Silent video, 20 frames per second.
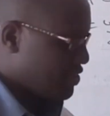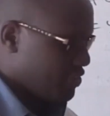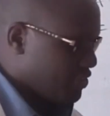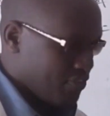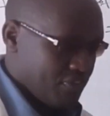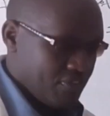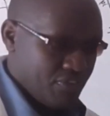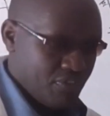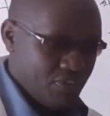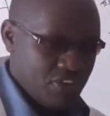
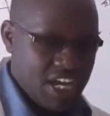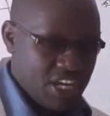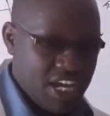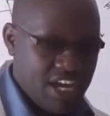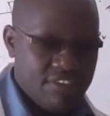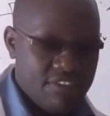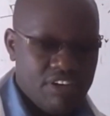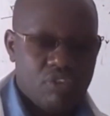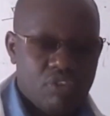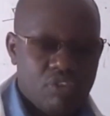a question,
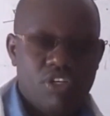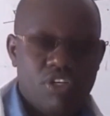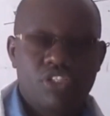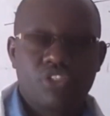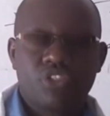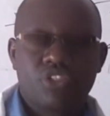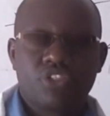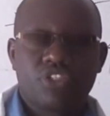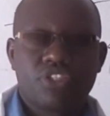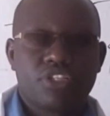
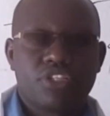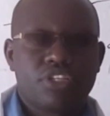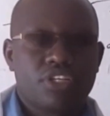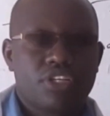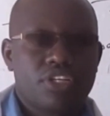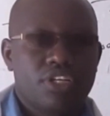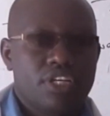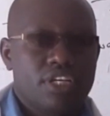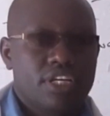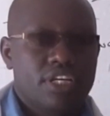then
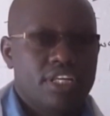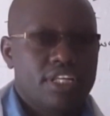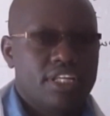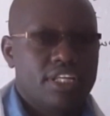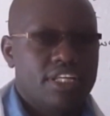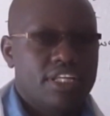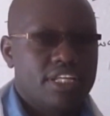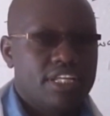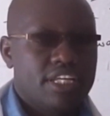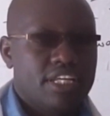you are
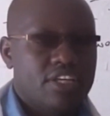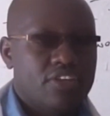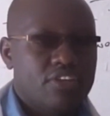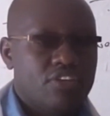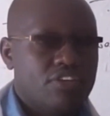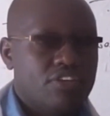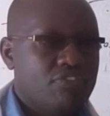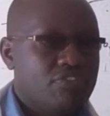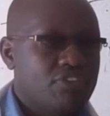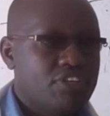free to
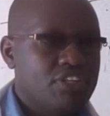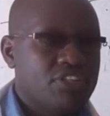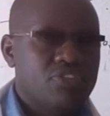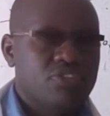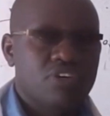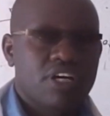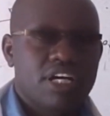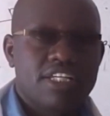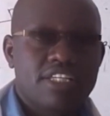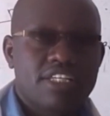ask
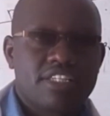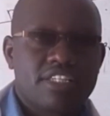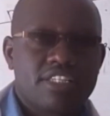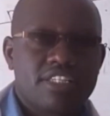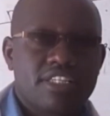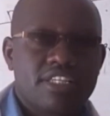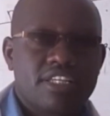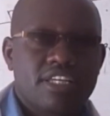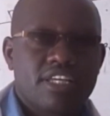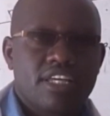
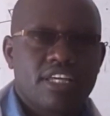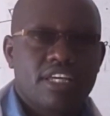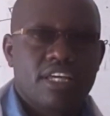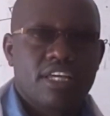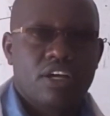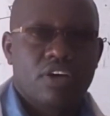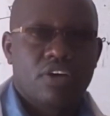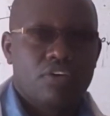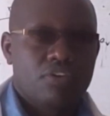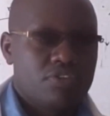or send
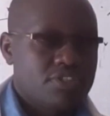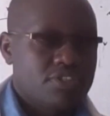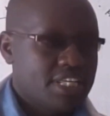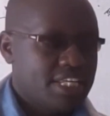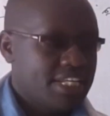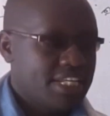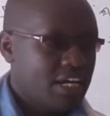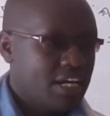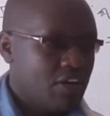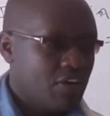a
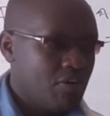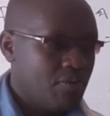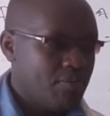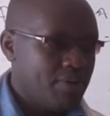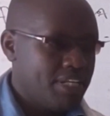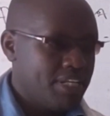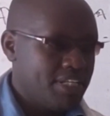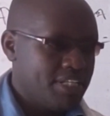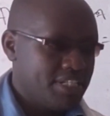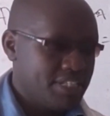comment.
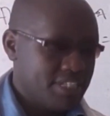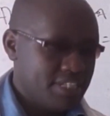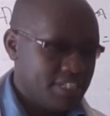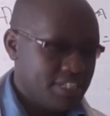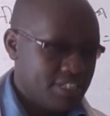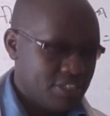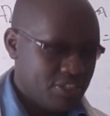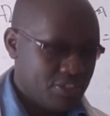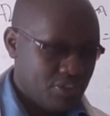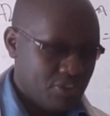So
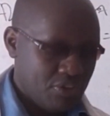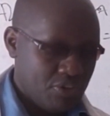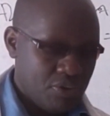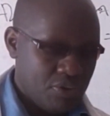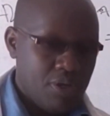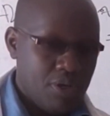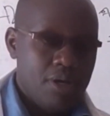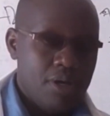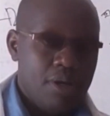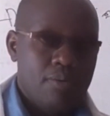
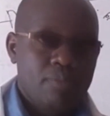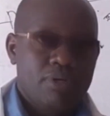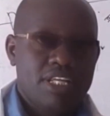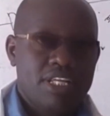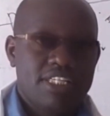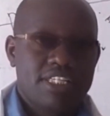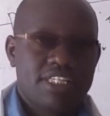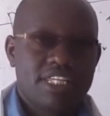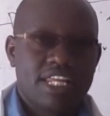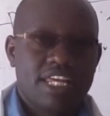please like
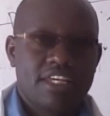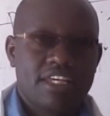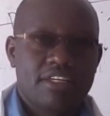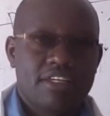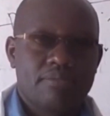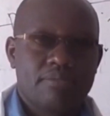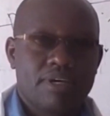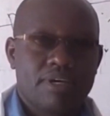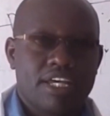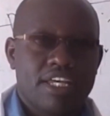my
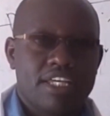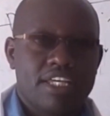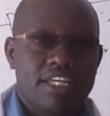channel